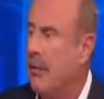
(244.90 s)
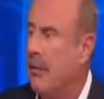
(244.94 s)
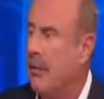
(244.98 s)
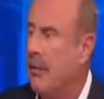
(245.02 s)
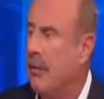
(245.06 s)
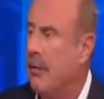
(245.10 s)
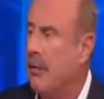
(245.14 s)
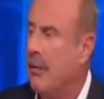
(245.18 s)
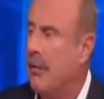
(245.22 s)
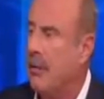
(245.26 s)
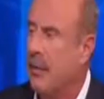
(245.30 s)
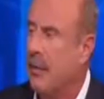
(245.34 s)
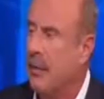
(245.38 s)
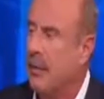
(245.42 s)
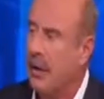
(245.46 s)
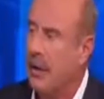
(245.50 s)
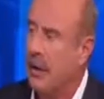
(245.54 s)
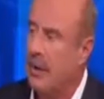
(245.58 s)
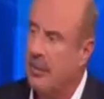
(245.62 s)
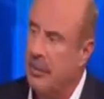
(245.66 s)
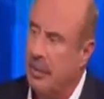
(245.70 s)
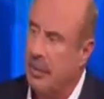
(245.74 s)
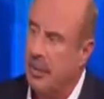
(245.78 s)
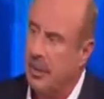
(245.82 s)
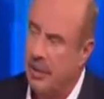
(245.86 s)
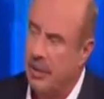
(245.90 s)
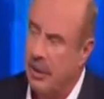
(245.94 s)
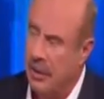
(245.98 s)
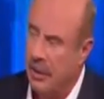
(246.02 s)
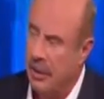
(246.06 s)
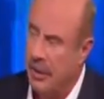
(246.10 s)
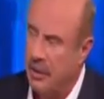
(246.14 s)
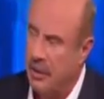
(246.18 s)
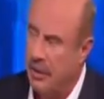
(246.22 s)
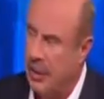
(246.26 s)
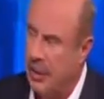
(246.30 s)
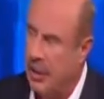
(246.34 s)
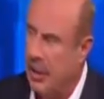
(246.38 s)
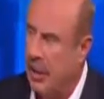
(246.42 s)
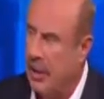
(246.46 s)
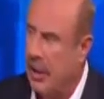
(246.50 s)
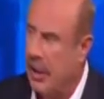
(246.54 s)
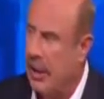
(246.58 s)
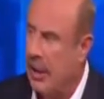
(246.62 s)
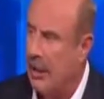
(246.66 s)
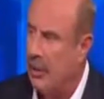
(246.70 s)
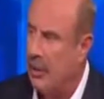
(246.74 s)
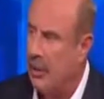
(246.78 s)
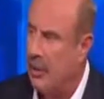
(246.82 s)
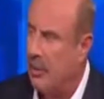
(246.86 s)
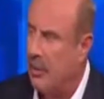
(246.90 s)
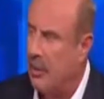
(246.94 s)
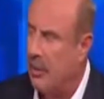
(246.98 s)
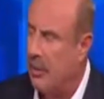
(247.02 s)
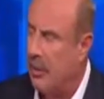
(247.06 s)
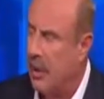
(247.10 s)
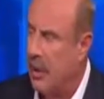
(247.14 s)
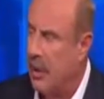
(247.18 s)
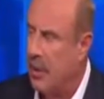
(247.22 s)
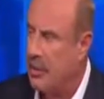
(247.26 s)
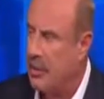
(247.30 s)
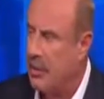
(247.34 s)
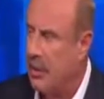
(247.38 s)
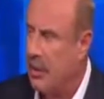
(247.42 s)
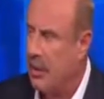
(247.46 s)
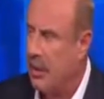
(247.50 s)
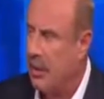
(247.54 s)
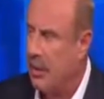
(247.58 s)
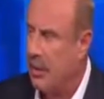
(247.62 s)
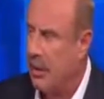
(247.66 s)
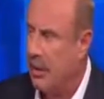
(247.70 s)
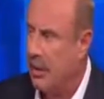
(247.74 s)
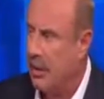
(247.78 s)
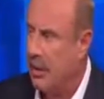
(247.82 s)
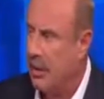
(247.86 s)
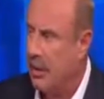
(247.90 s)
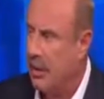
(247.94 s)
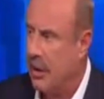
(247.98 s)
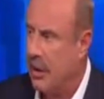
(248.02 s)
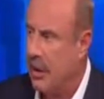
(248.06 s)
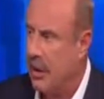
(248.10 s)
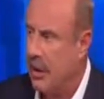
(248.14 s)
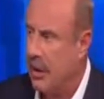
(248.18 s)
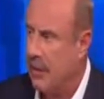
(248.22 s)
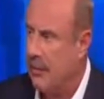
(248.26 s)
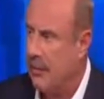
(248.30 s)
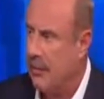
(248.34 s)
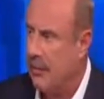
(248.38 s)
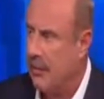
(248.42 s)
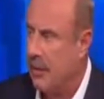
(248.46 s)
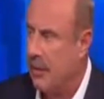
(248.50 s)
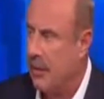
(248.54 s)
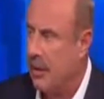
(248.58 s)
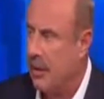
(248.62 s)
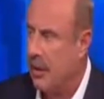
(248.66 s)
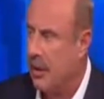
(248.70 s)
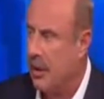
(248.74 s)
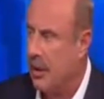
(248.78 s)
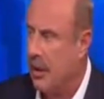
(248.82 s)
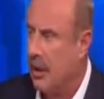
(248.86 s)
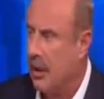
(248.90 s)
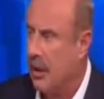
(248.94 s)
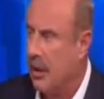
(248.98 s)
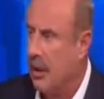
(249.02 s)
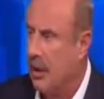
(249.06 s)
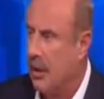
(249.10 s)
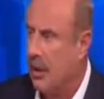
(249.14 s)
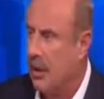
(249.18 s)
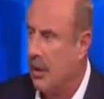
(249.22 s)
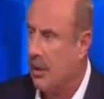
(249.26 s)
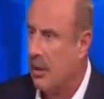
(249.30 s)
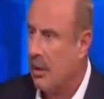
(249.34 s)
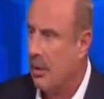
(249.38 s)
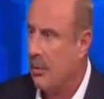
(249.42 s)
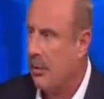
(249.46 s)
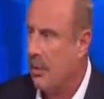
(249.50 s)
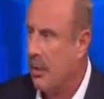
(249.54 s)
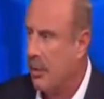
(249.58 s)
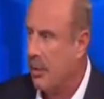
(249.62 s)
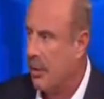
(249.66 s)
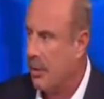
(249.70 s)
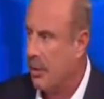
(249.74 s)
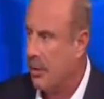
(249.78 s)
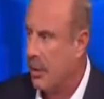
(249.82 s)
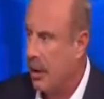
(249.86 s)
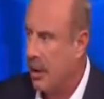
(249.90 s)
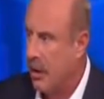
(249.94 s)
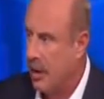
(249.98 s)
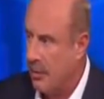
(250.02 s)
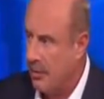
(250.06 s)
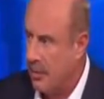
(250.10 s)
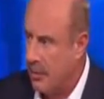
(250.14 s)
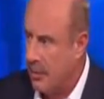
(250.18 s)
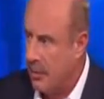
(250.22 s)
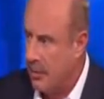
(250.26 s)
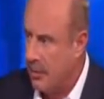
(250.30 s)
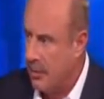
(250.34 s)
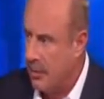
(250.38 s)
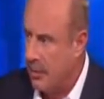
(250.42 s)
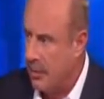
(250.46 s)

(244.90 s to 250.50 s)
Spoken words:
for them to turn you in and allow you to be prosecuted at the time for computer crimes?